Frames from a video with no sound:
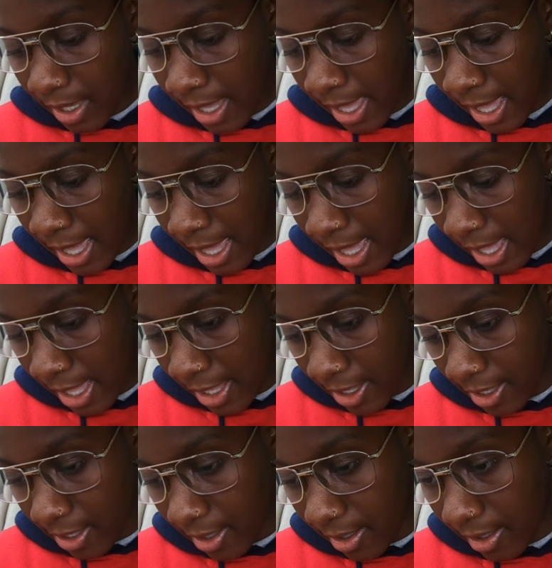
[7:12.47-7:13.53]

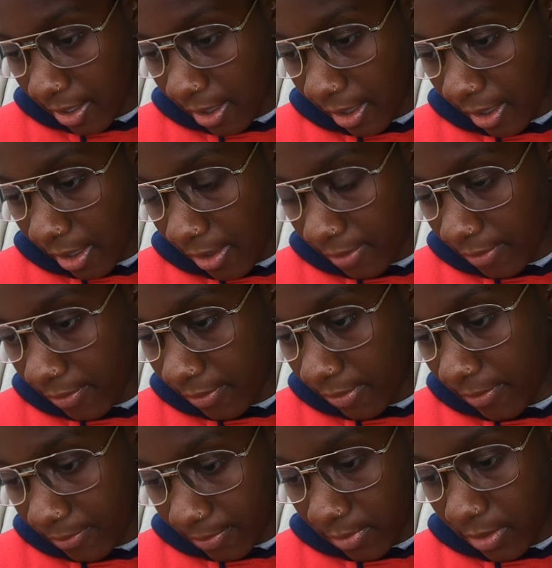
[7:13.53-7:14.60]
and
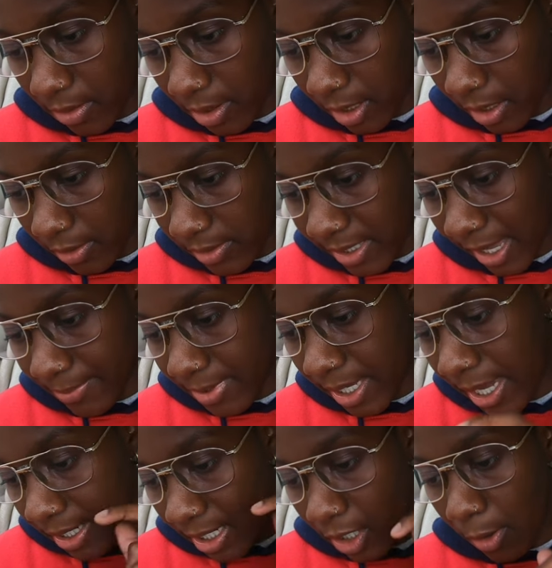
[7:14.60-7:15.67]
you can tap
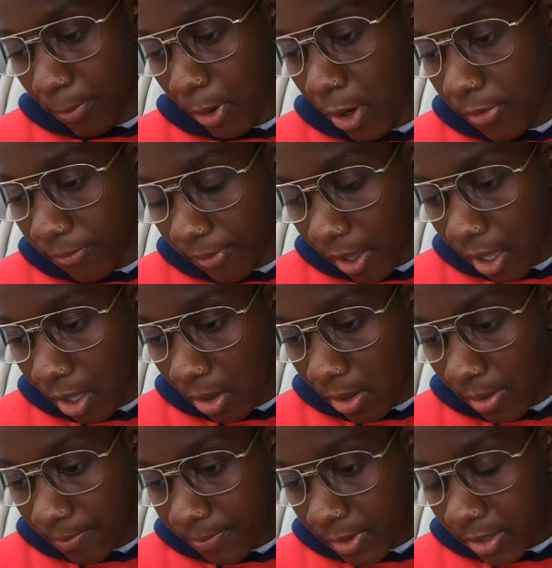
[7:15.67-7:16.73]
to edit your profile.
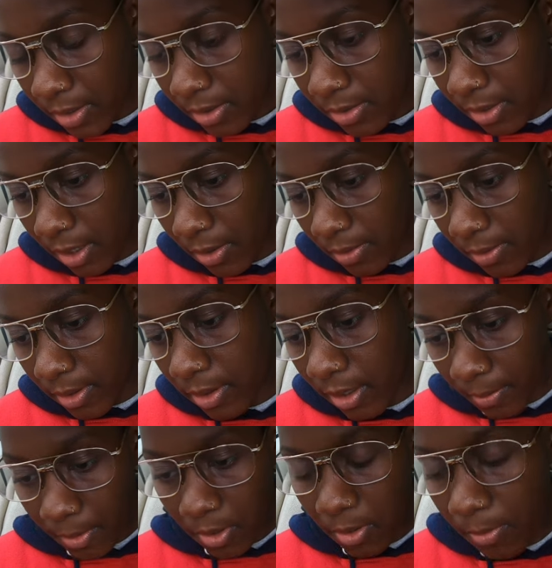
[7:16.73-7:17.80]
So
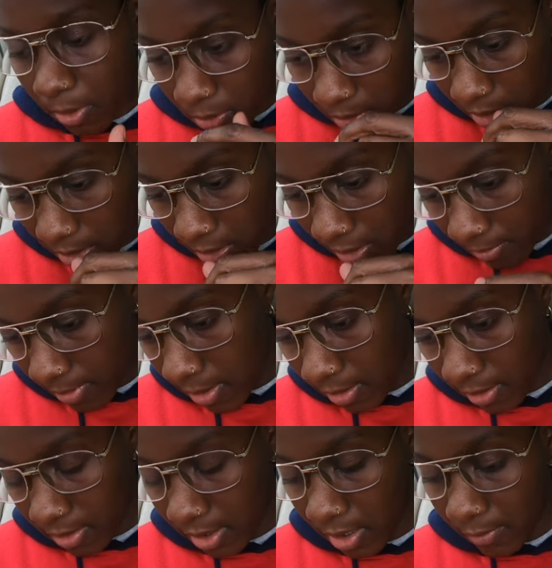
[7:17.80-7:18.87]
yeah, I've got my cookie dough up there
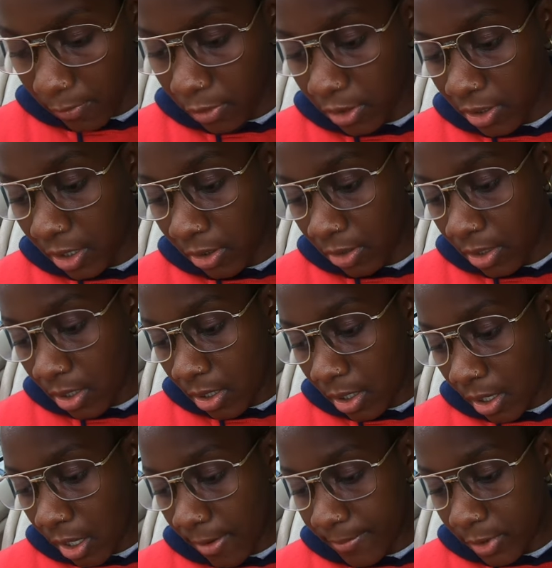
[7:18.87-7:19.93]
because I love cookie dough.
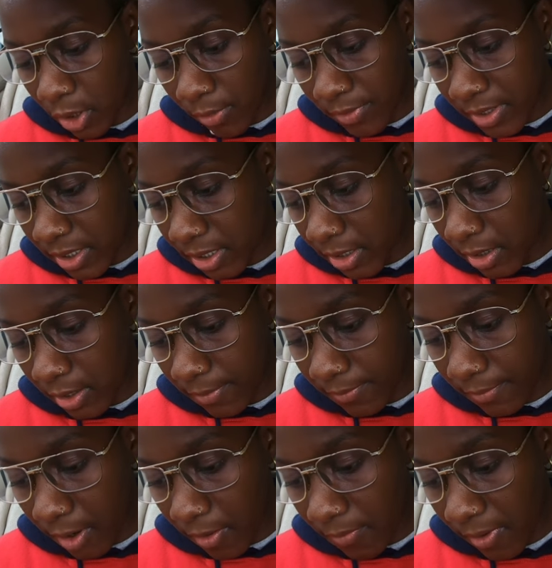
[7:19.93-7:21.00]
Um, so obviously
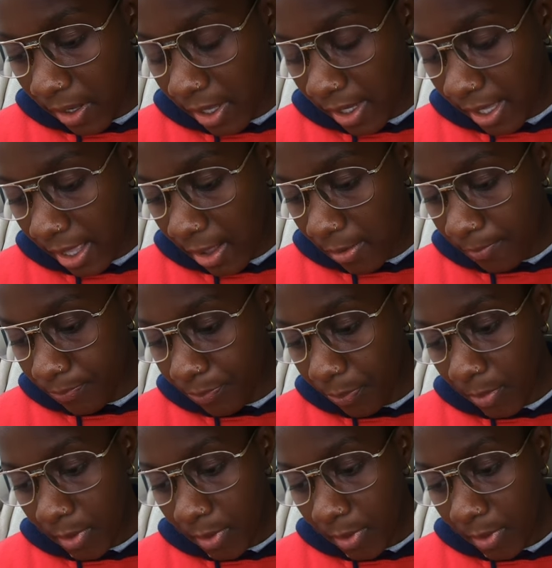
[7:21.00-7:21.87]
verify account.